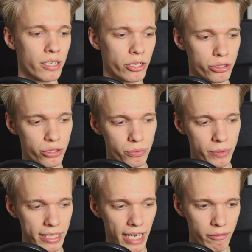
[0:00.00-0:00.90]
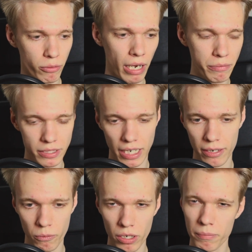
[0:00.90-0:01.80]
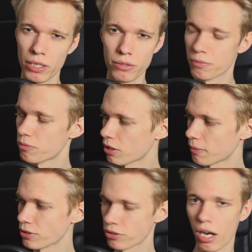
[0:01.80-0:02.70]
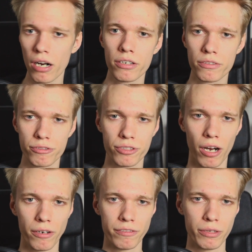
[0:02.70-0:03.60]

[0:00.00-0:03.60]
Should we have a website? What about stock photography?